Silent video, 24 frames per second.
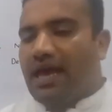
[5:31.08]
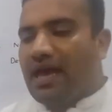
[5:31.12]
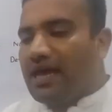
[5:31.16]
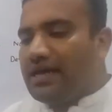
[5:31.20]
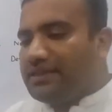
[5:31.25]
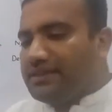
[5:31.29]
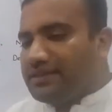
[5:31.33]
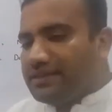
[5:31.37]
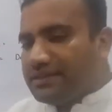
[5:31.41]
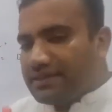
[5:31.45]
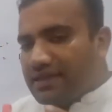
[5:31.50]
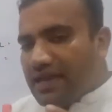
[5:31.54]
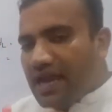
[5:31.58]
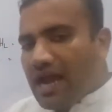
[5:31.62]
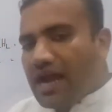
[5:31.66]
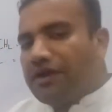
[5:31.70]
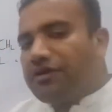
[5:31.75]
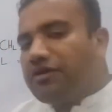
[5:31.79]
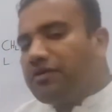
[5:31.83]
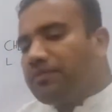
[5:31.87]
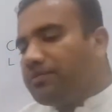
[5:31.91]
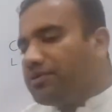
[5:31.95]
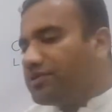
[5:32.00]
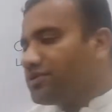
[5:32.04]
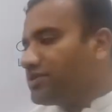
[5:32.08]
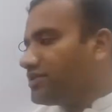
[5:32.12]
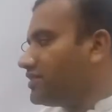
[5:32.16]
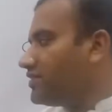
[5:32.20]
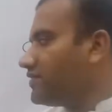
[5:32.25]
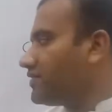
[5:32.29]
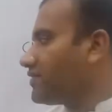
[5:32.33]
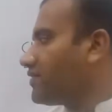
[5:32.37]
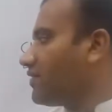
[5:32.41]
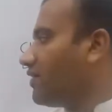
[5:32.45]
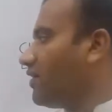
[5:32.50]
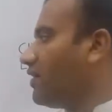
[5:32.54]
and that operation
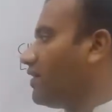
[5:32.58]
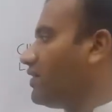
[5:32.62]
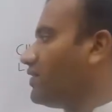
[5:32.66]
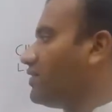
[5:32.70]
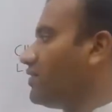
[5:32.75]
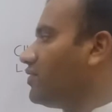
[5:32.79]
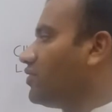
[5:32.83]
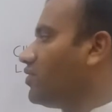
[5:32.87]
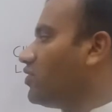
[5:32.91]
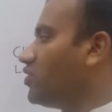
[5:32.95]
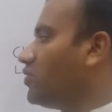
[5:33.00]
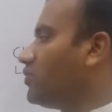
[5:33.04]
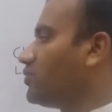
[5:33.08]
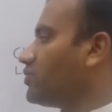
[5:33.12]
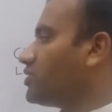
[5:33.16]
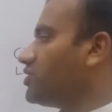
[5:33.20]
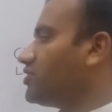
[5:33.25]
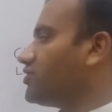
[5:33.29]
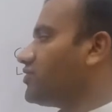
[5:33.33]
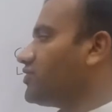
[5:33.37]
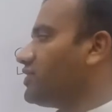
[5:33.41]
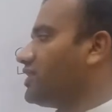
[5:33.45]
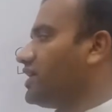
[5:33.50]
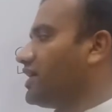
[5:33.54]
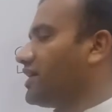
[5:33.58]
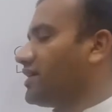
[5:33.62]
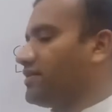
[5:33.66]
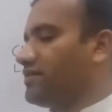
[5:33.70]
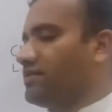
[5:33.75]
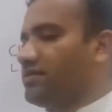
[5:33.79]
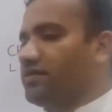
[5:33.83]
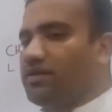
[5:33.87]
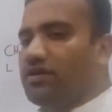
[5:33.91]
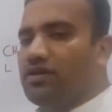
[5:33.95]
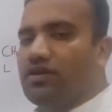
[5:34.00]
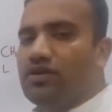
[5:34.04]
is called operation select.
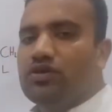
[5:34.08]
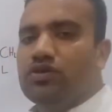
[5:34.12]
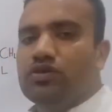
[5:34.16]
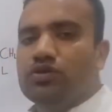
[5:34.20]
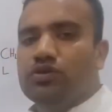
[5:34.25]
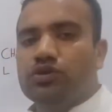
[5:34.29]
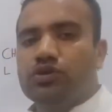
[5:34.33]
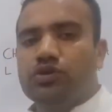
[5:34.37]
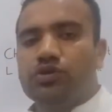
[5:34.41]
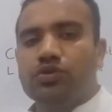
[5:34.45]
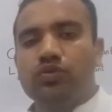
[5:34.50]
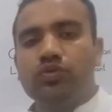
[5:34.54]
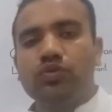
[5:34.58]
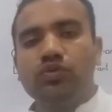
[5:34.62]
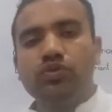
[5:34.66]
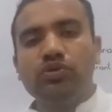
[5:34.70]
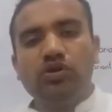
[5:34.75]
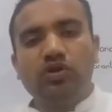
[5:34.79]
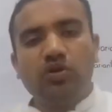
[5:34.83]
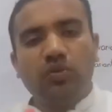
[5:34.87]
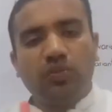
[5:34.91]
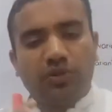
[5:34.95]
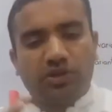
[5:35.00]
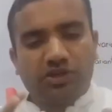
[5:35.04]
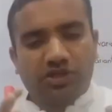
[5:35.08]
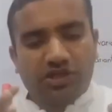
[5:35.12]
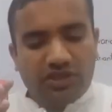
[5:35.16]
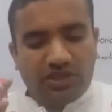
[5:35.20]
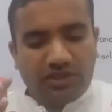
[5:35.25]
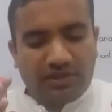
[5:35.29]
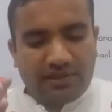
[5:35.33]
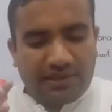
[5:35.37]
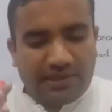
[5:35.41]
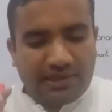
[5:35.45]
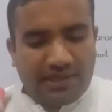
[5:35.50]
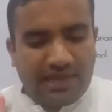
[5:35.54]
Through the
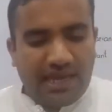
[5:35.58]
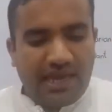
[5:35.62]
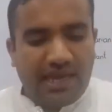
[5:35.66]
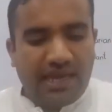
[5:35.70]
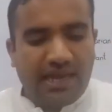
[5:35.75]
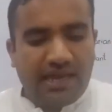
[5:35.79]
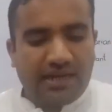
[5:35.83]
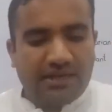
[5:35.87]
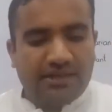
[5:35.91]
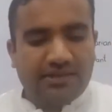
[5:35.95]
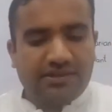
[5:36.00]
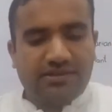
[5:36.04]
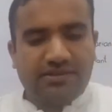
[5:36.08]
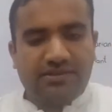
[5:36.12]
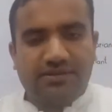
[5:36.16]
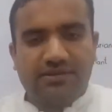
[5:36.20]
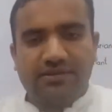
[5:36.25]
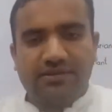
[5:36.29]
operation select,